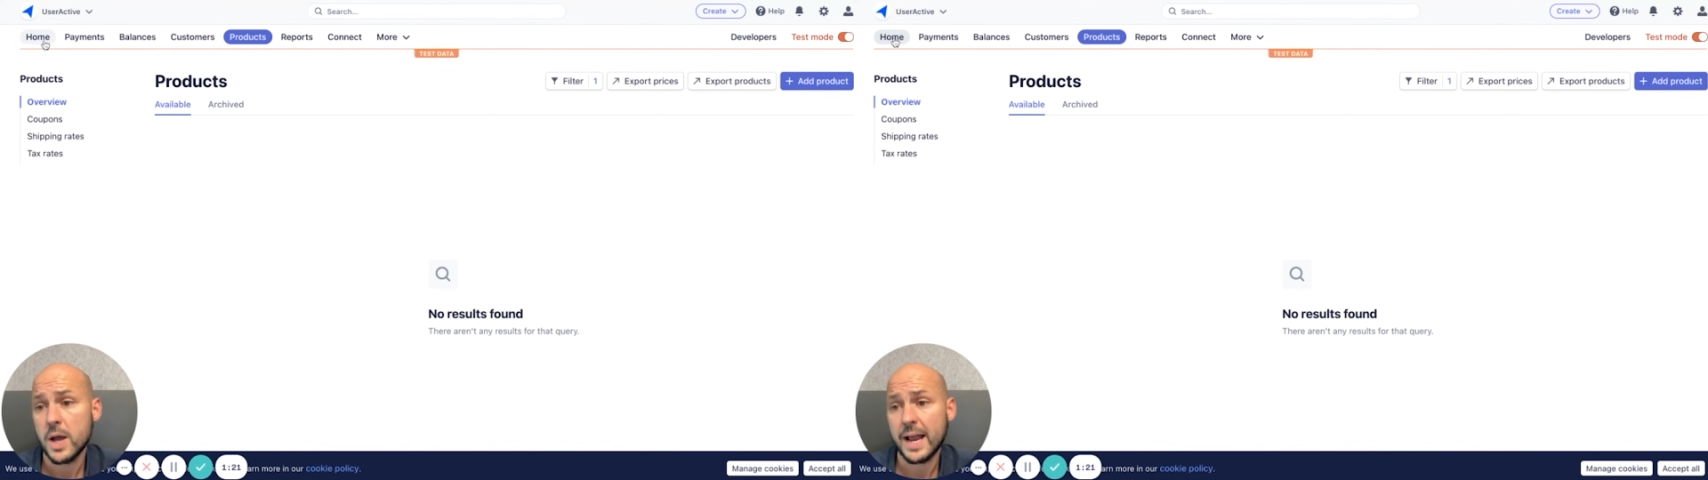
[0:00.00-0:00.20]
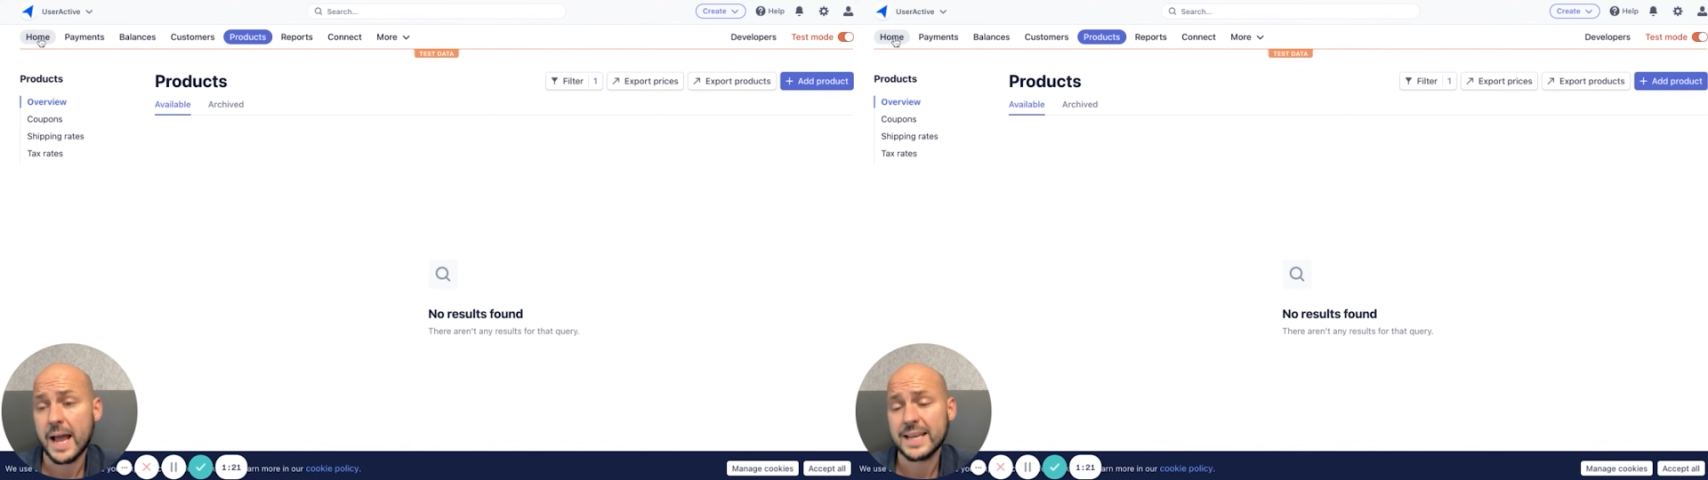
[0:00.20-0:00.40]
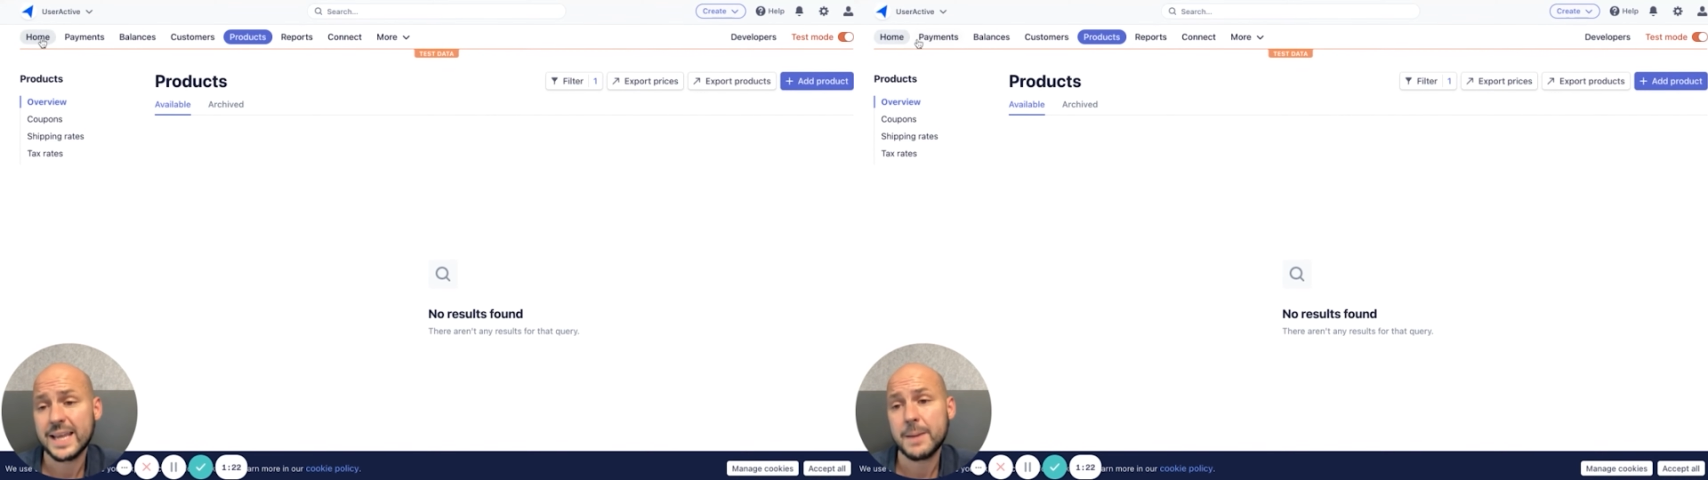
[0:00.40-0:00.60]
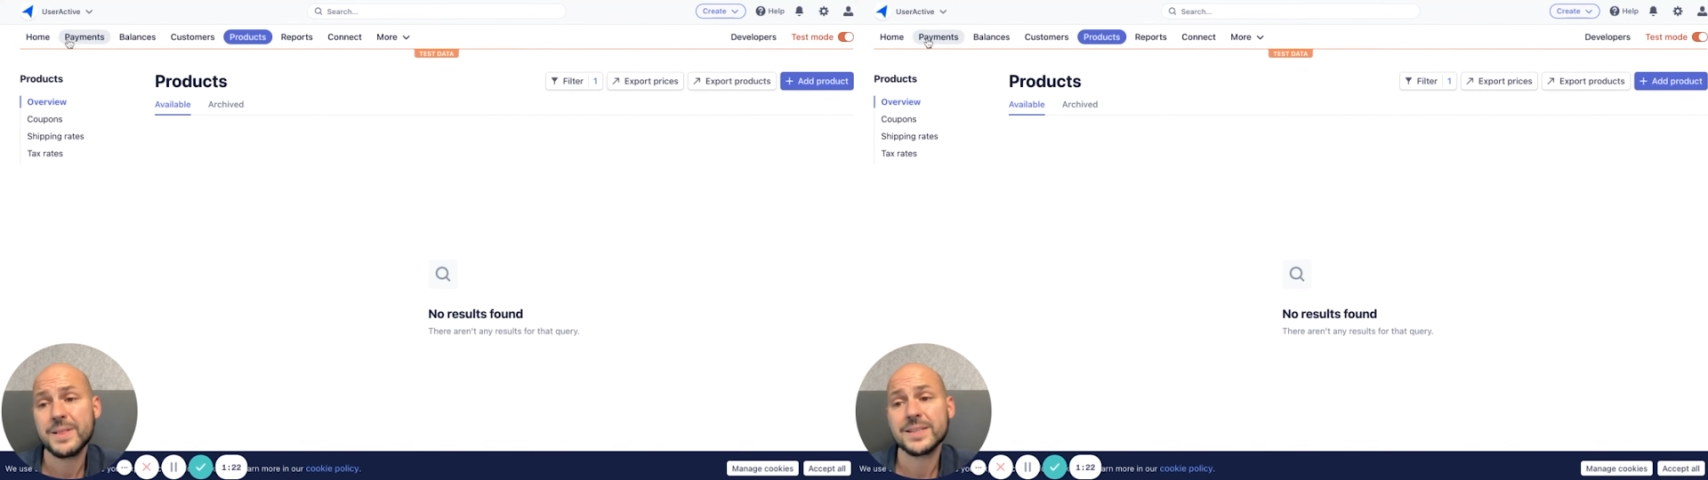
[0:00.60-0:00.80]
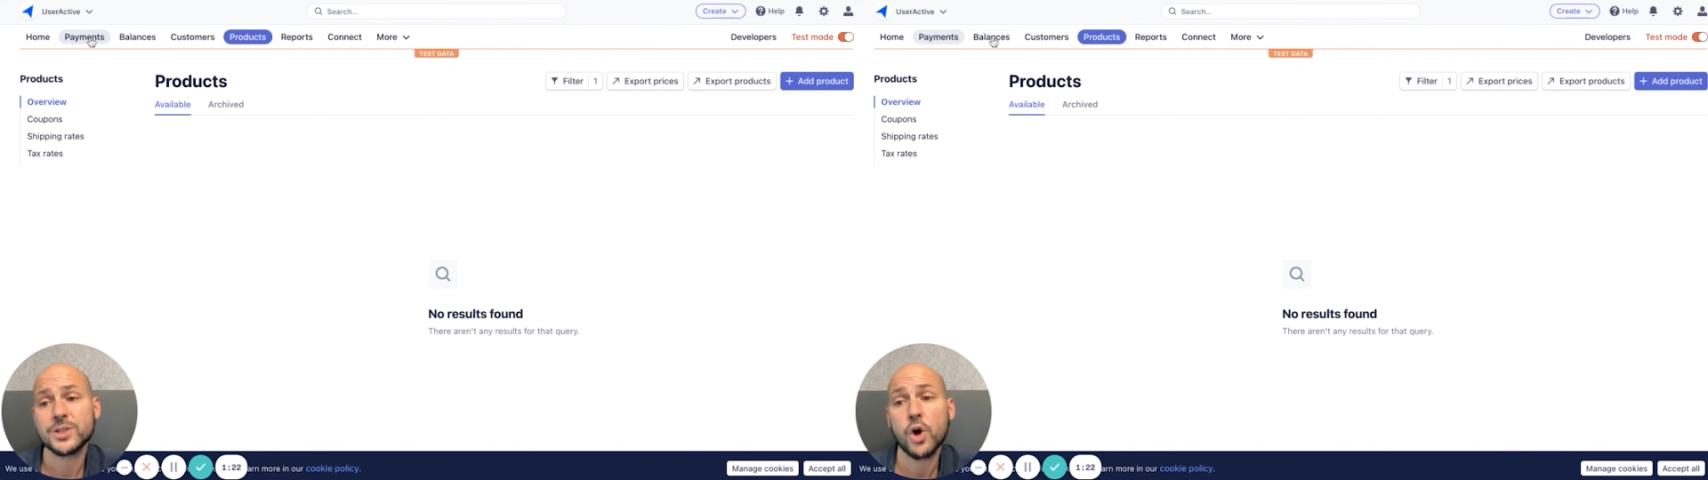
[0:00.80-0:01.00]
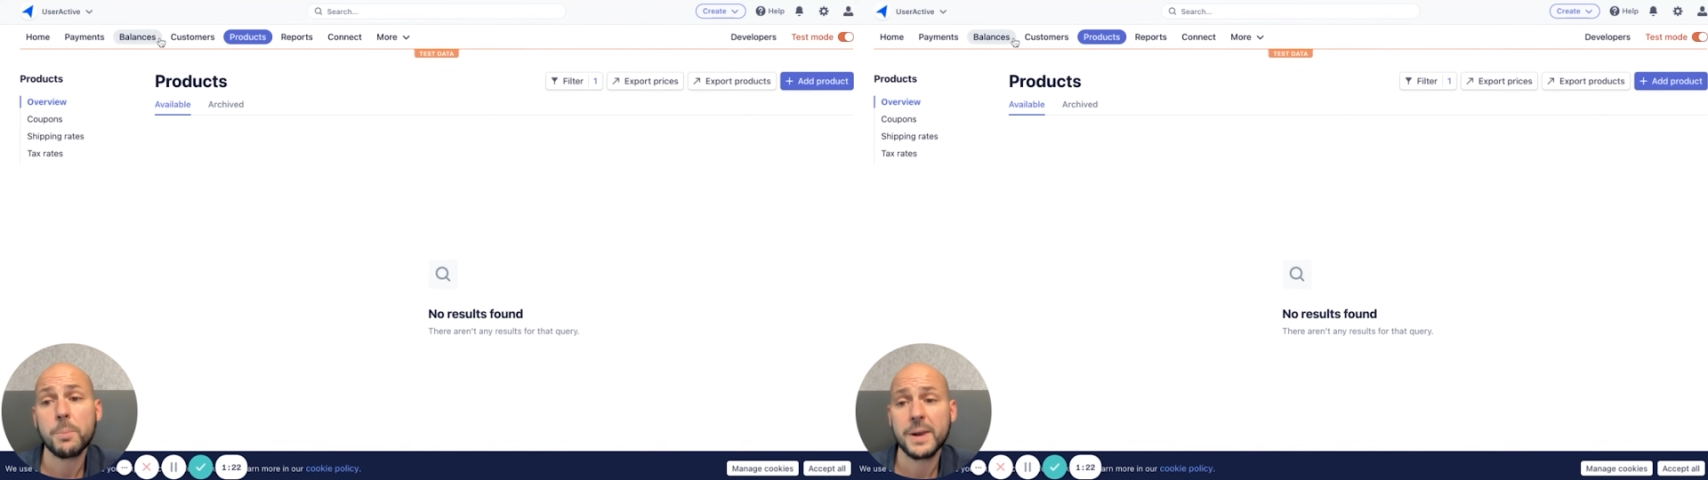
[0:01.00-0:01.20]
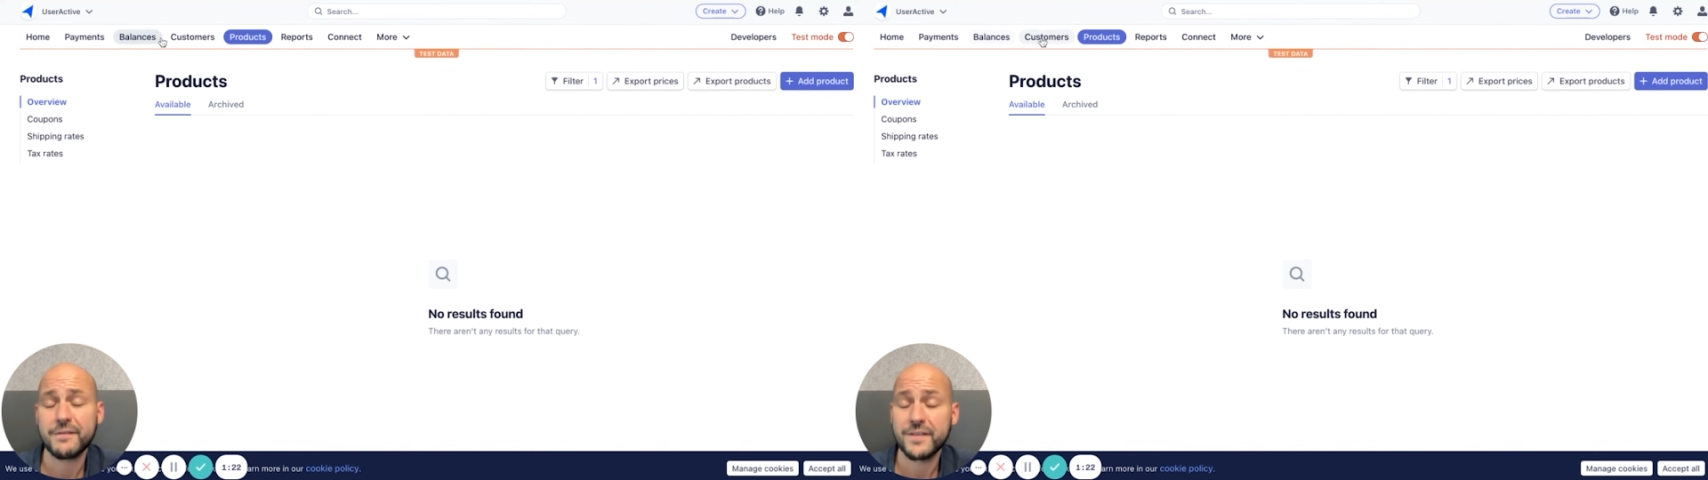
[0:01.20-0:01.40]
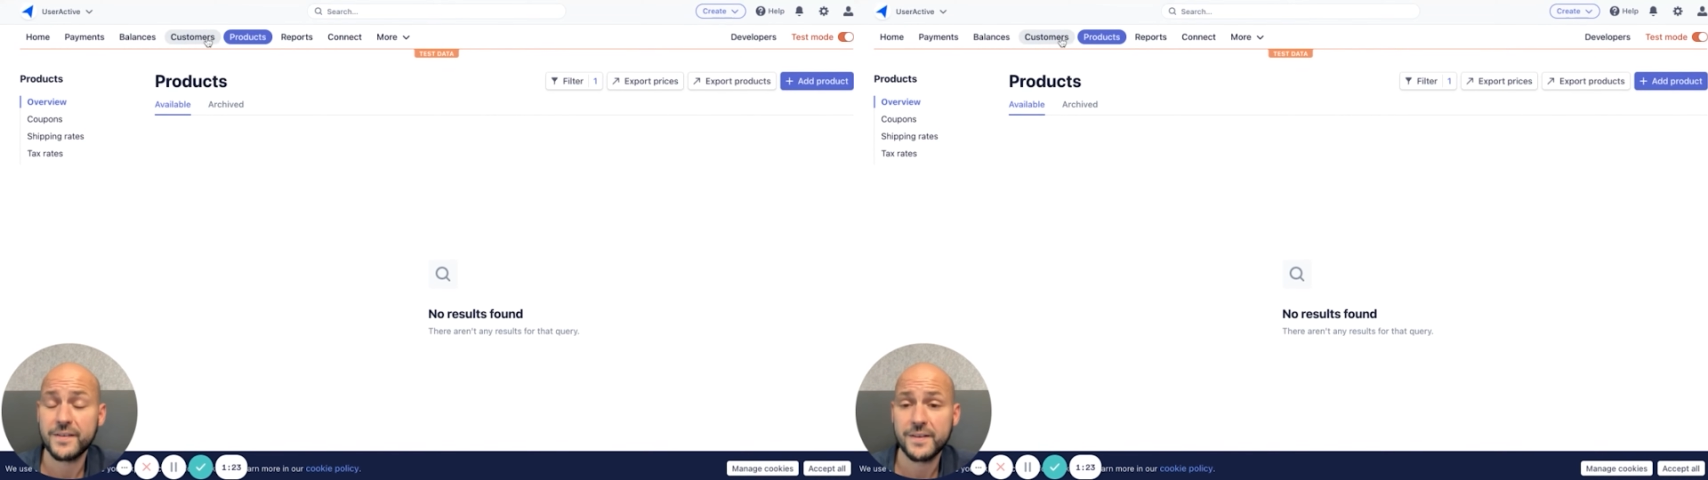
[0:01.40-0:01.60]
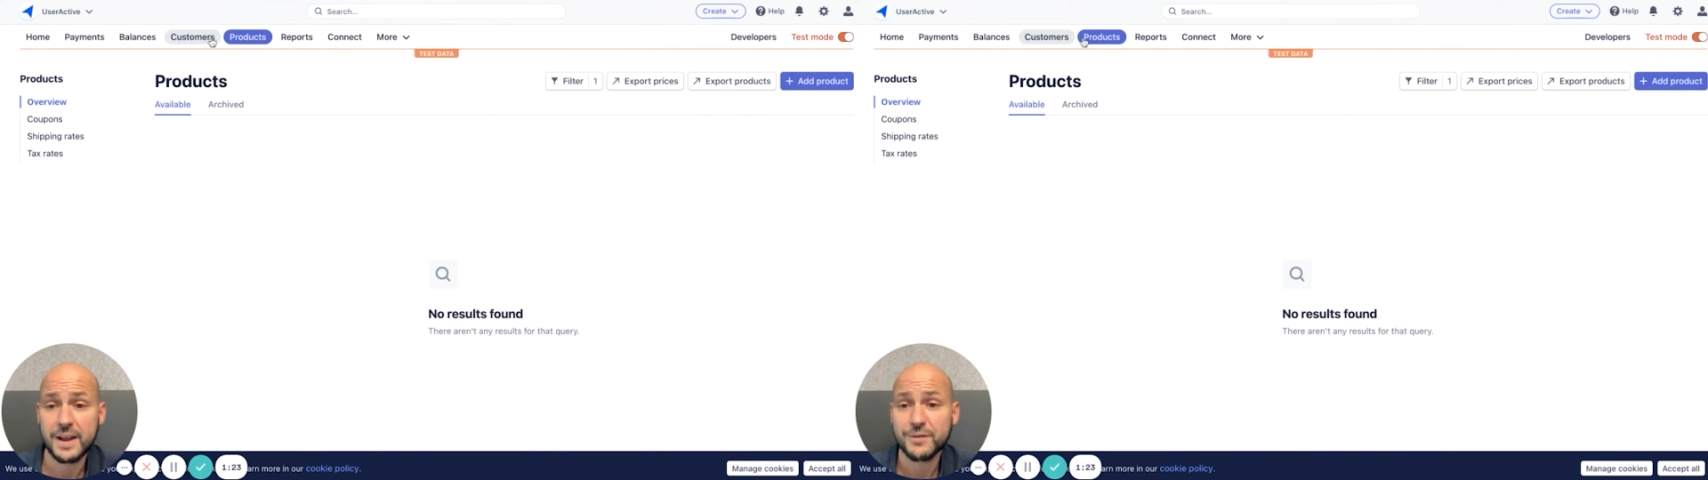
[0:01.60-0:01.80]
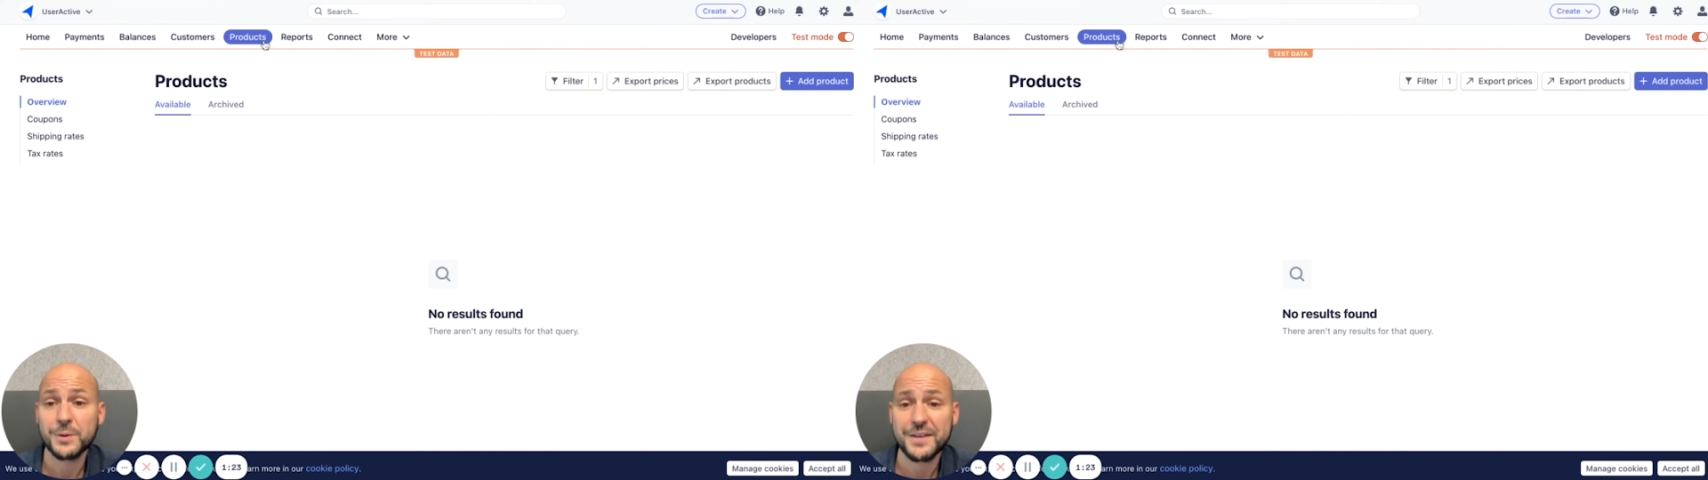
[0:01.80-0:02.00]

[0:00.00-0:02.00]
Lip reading: and keeping the top level